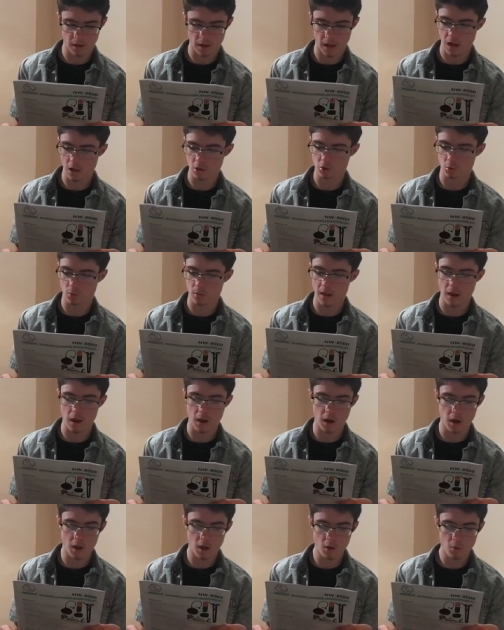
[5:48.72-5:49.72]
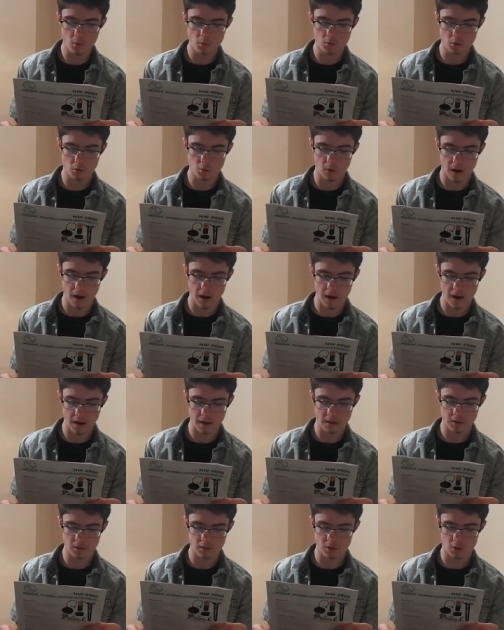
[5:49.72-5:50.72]
to a low to high,
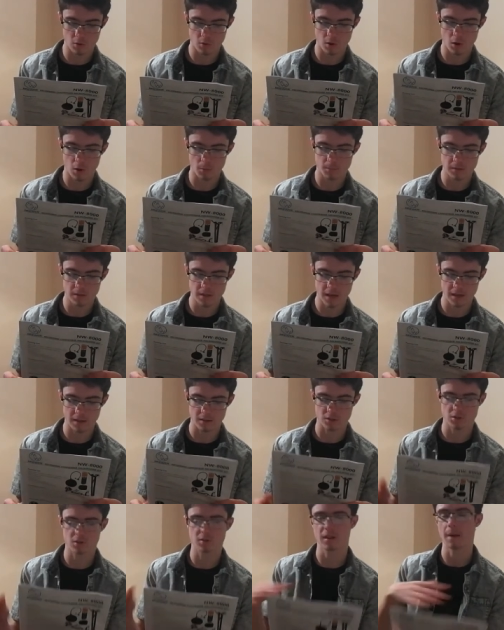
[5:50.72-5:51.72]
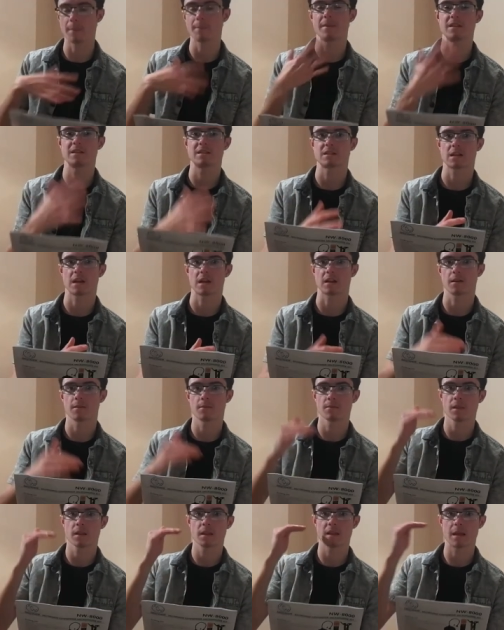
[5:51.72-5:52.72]
so obtain. So that means like
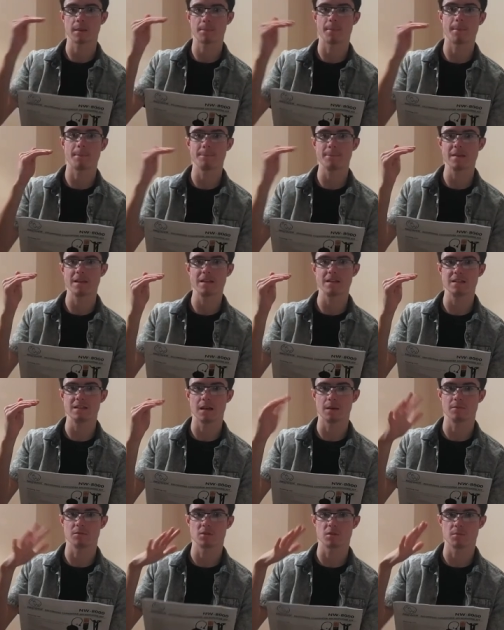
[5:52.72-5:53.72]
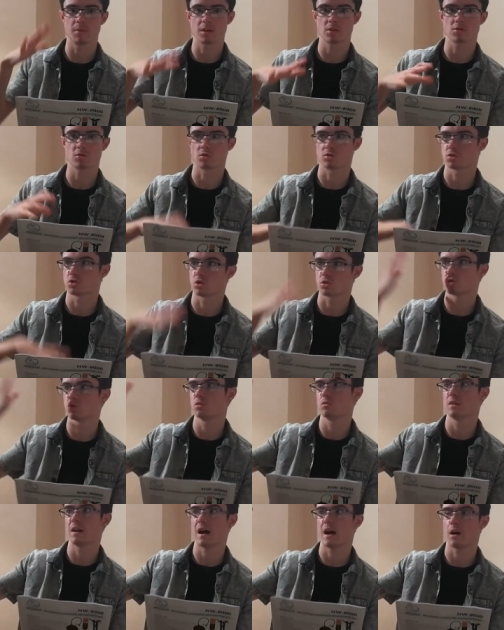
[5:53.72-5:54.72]
keep medium to make sure it's not too
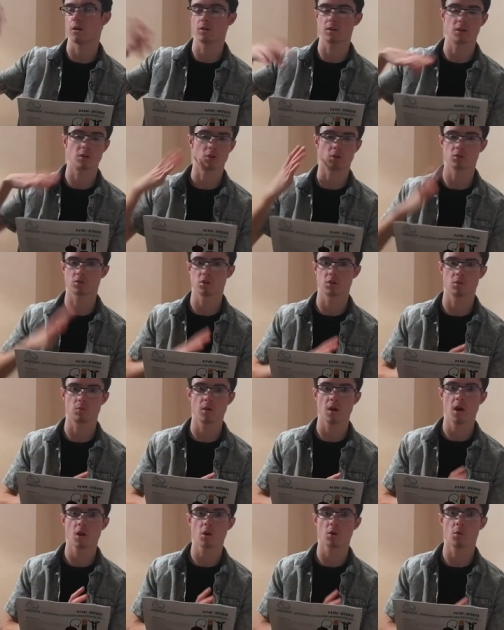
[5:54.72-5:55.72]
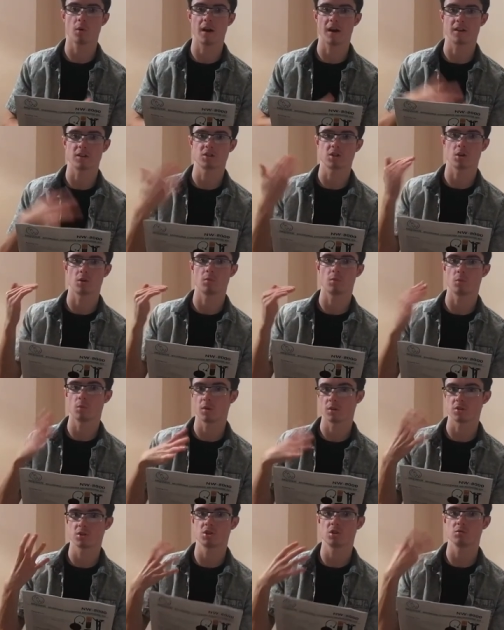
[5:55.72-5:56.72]
loud and not too quiet. So
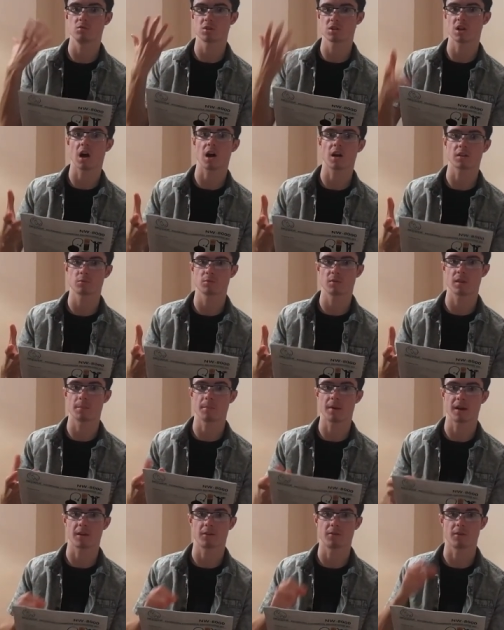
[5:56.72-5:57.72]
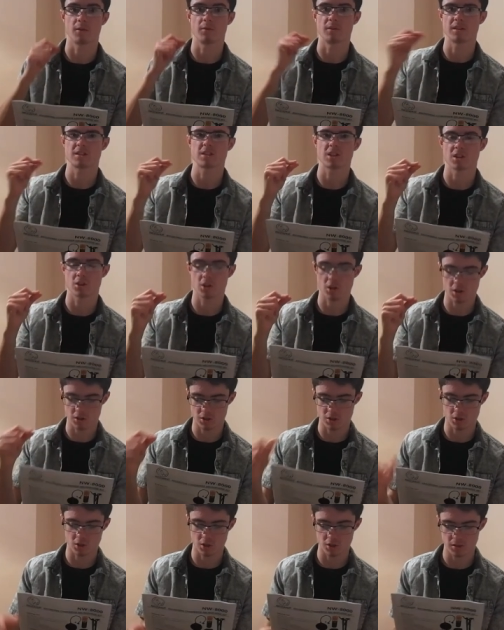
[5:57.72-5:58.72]
once you start with the microphone, it's a, it's a
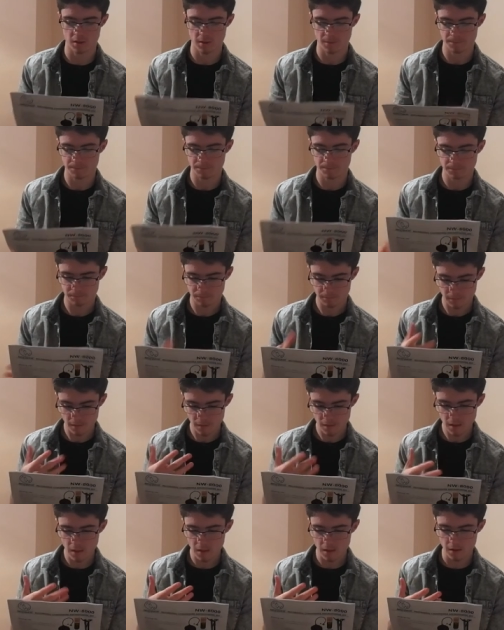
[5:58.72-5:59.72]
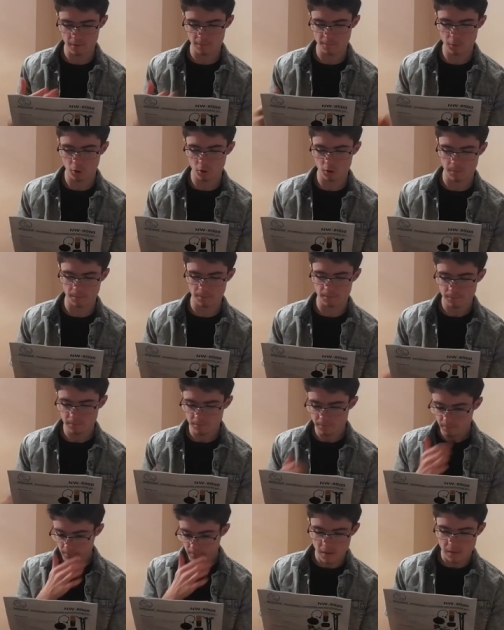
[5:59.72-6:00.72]
good uh, volume.
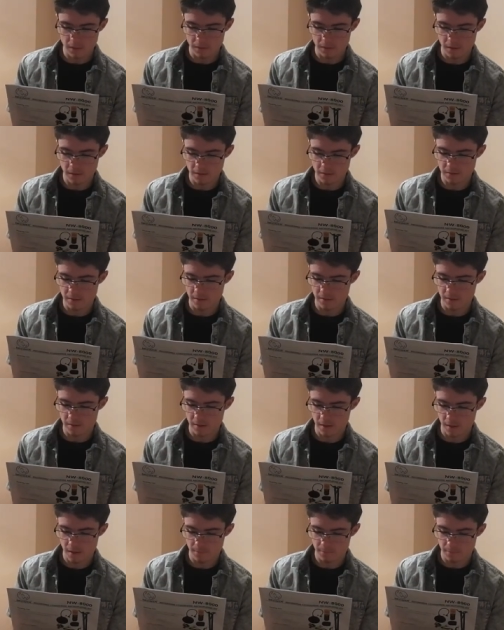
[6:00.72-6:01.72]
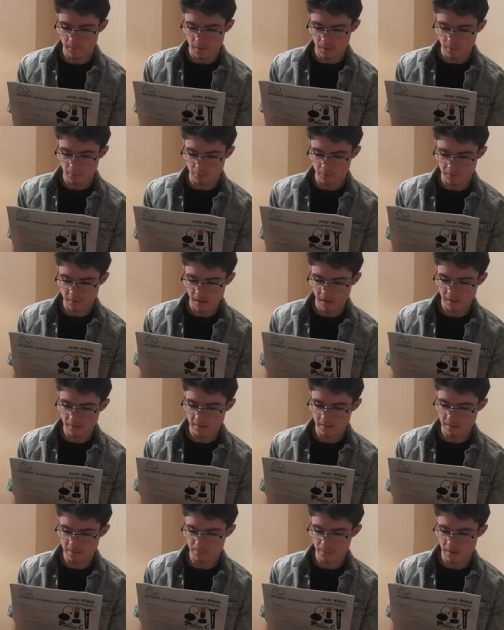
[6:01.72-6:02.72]
Then it says here, Protect the
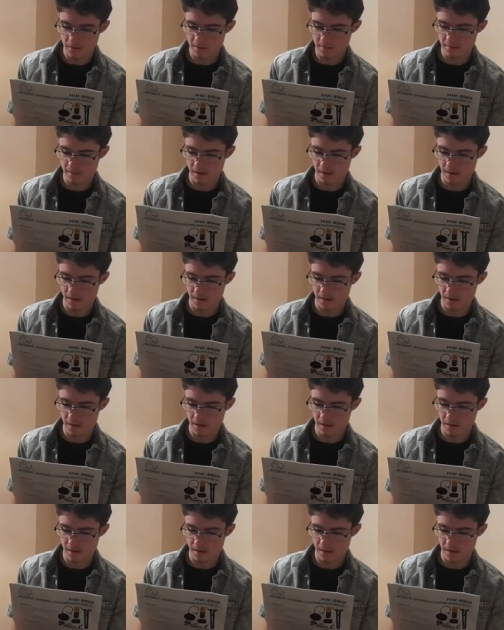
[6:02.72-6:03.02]
speakers and